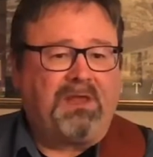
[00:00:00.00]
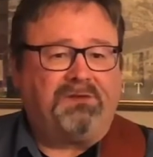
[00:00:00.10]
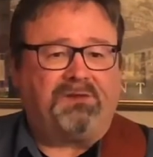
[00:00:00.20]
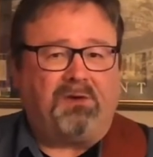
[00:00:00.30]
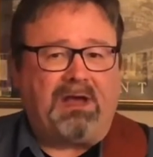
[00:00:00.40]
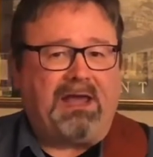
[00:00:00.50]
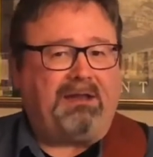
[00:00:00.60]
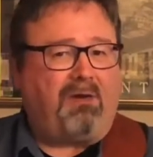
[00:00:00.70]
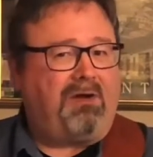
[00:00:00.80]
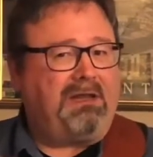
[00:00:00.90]
So I had
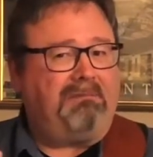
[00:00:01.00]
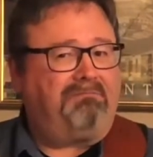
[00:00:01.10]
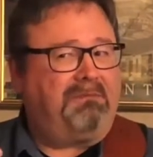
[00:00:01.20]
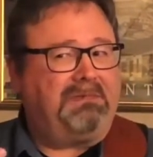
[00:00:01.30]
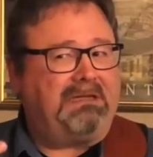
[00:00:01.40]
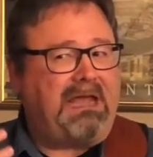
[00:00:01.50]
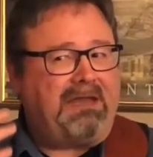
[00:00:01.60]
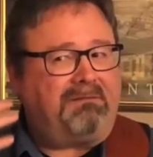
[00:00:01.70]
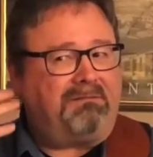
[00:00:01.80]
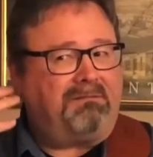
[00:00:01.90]
already
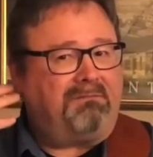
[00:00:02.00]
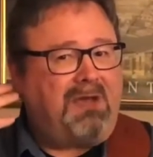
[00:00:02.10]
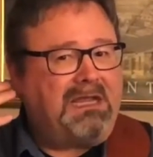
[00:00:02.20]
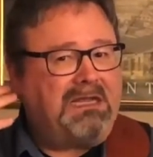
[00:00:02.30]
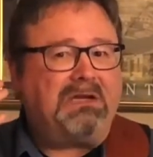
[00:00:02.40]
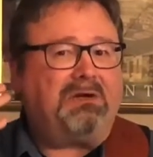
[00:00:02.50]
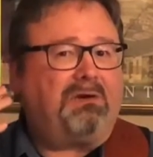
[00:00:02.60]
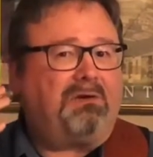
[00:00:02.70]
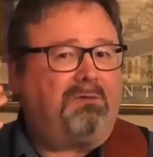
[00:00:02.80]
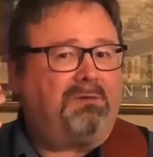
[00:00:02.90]
my
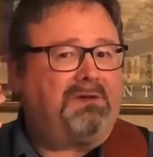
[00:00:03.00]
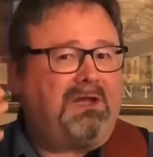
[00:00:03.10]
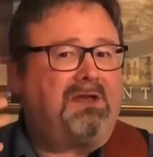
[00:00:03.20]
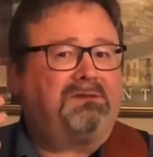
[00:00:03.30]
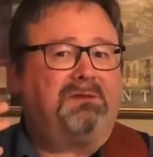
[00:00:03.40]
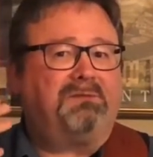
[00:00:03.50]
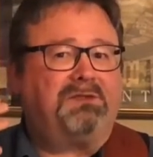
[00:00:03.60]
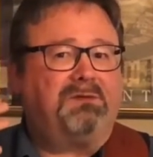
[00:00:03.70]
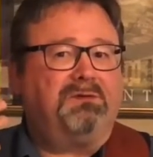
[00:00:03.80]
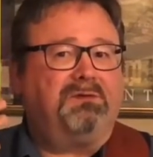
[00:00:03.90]
ear was accustomed
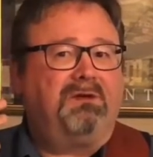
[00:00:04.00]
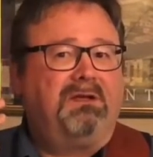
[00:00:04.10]
to